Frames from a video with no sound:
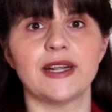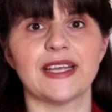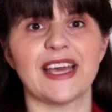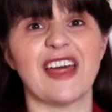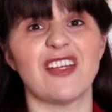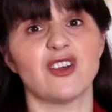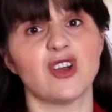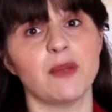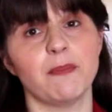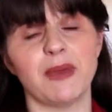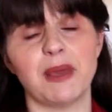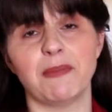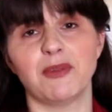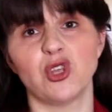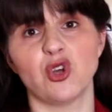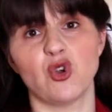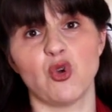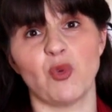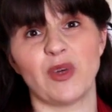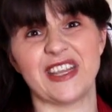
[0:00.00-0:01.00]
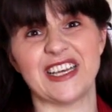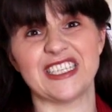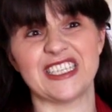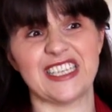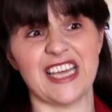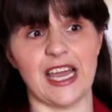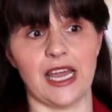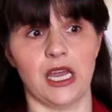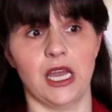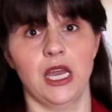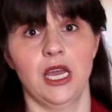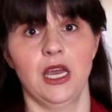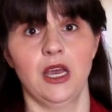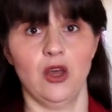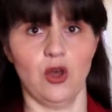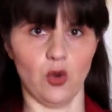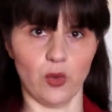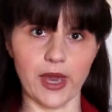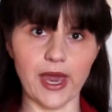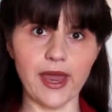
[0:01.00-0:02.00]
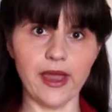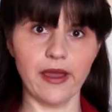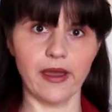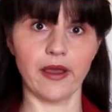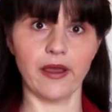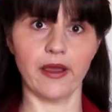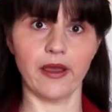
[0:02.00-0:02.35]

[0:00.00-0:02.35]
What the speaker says: together and people don't know what they say. Okay?